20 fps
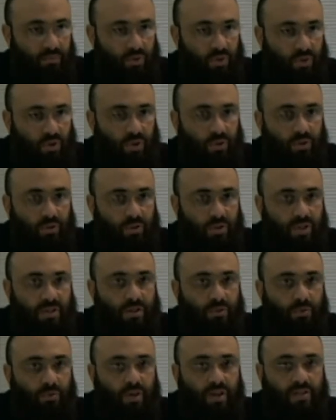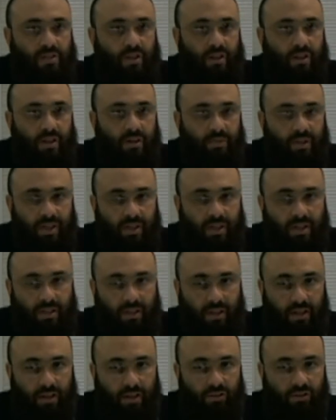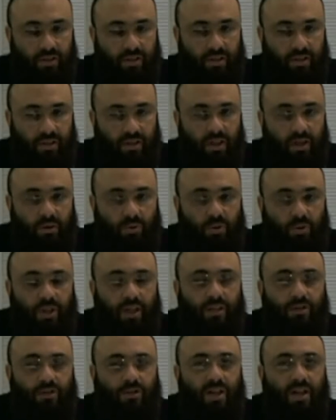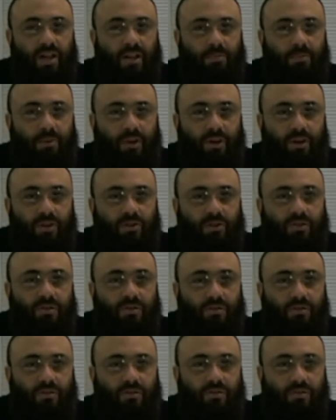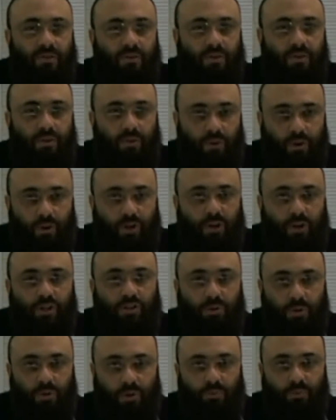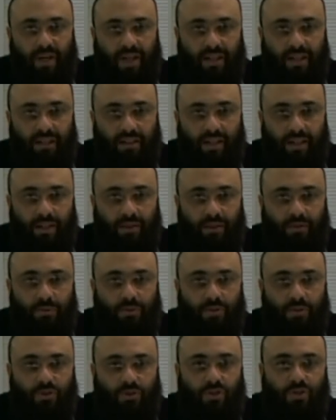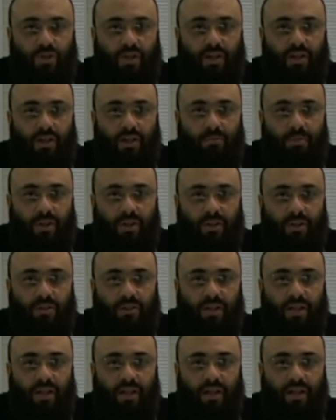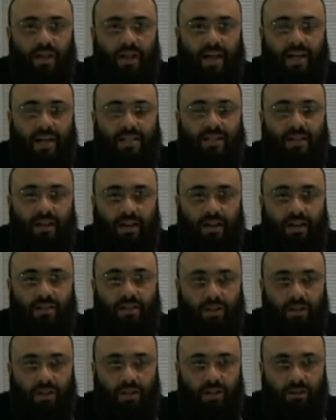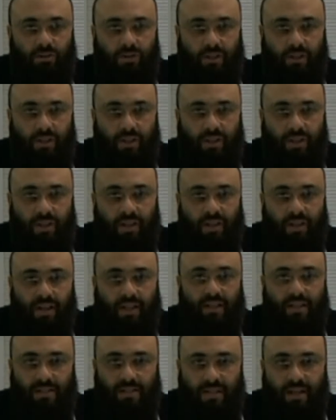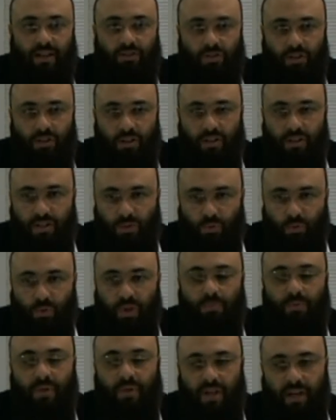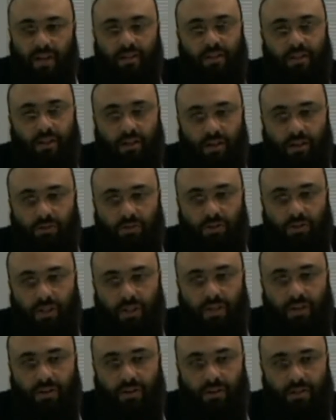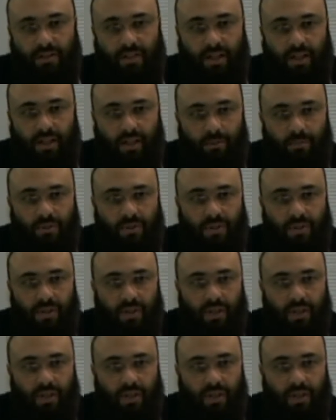So since it works on human inclination, we're not talking about good or bad now. We're just talking about, as an ideology, it is actually the sweeping ideology in our times.